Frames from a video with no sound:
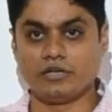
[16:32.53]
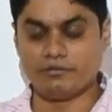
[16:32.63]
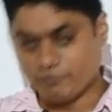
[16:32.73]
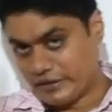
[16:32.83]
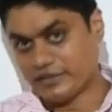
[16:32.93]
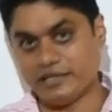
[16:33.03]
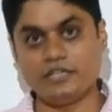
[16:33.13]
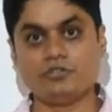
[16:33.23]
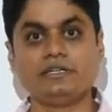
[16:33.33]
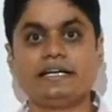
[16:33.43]
in one
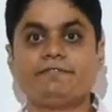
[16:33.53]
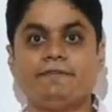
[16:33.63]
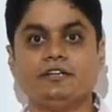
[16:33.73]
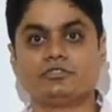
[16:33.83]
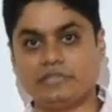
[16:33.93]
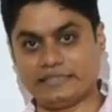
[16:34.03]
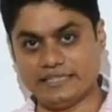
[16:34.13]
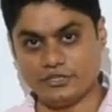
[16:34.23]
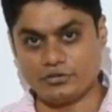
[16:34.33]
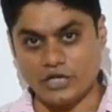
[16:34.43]
array you will get 5. So like
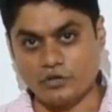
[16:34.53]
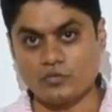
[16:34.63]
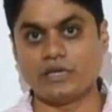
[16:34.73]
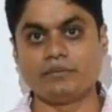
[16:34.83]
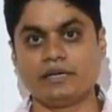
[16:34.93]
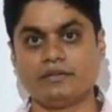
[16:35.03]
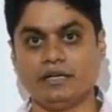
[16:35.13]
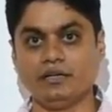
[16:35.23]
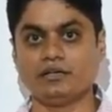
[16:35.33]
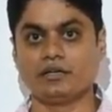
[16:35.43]
that you count one by
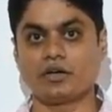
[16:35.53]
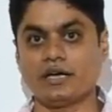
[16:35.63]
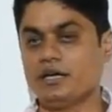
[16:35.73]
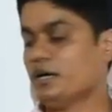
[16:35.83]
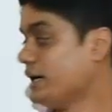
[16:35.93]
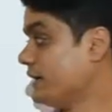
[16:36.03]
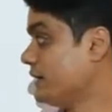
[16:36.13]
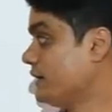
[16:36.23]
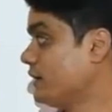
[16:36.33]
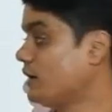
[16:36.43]
one, okay?
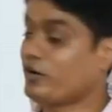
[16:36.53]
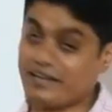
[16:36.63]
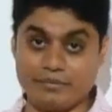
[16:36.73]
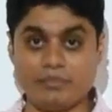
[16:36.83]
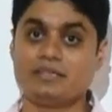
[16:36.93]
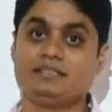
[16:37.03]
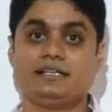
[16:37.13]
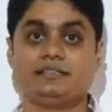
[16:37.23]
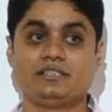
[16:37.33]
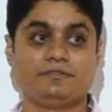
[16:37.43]
Or remember
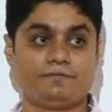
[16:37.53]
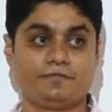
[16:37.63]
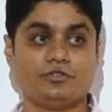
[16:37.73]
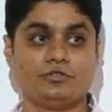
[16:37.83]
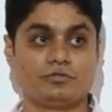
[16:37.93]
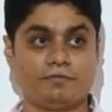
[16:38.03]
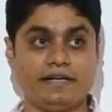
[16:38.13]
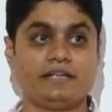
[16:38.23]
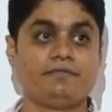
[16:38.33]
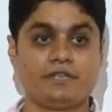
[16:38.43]
this answer if you
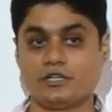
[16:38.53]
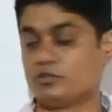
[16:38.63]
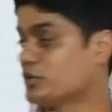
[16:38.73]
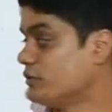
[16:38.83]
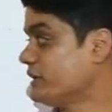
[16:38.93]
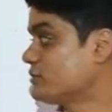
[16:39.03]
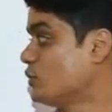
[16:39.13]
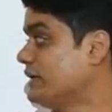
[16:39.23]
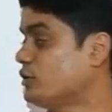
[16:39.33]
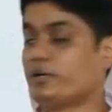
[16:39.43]
find difficult to count it. So
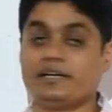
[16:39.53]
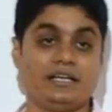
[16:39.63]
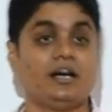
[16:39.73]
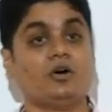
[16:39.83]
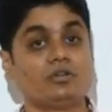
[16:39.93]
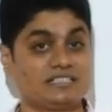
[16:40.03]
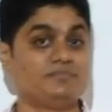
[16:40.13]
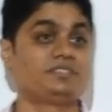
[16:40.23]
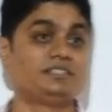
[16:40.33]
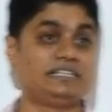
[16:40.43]
120 outcomes are